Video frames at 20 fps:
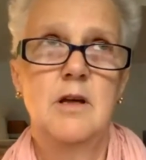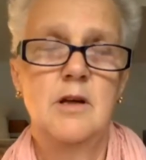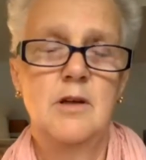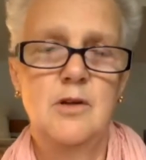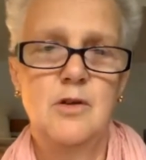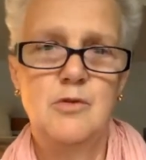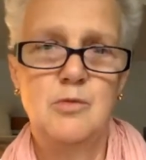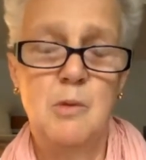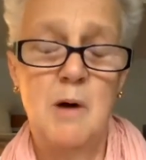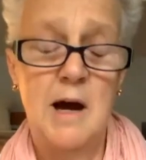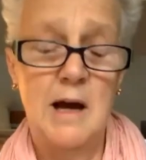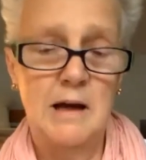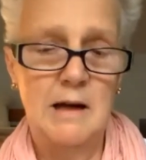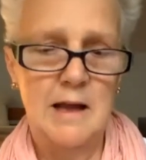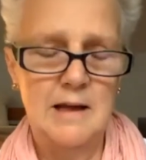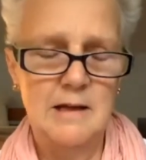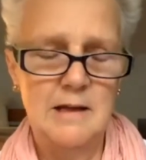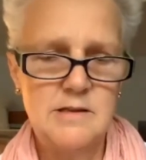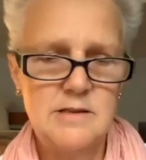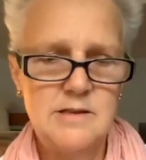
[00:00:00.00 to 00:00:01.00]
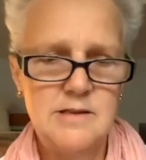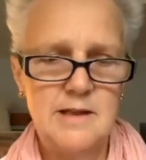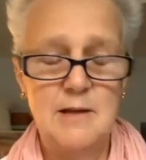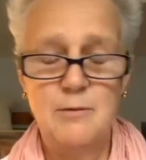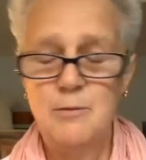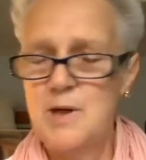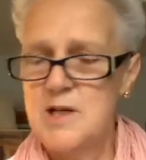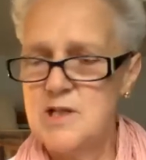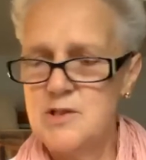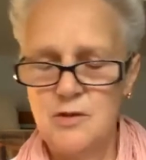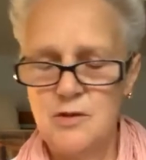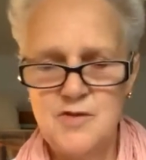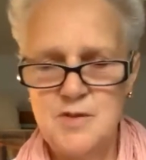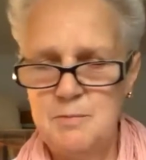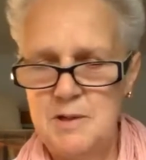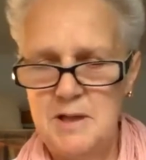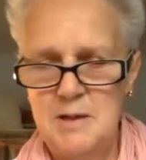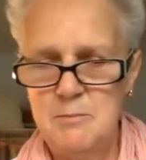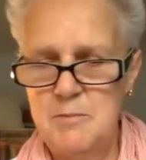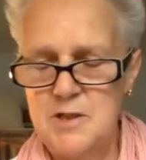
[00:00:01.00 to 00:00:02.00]
good while, and then went off to
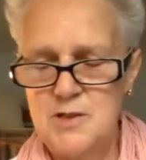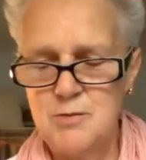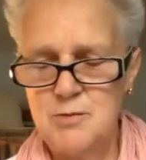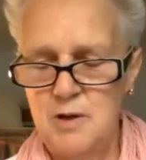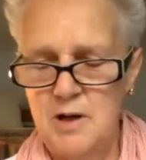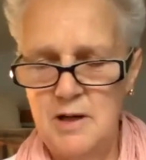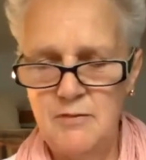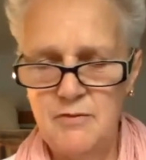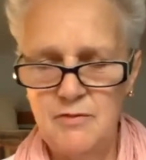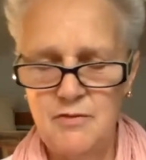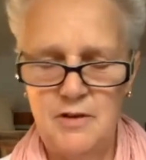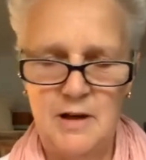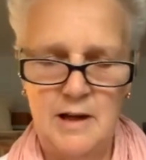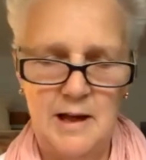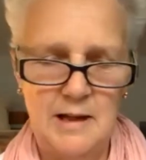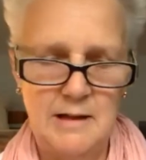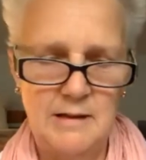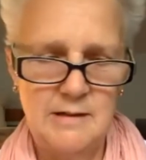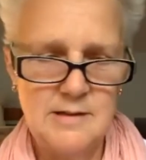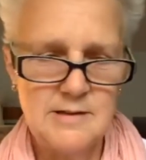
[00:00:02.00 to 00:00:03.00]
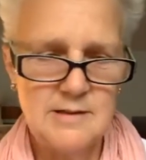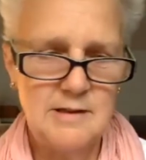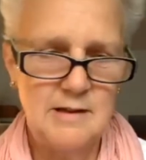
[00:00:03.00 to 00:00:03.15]
be a midwife and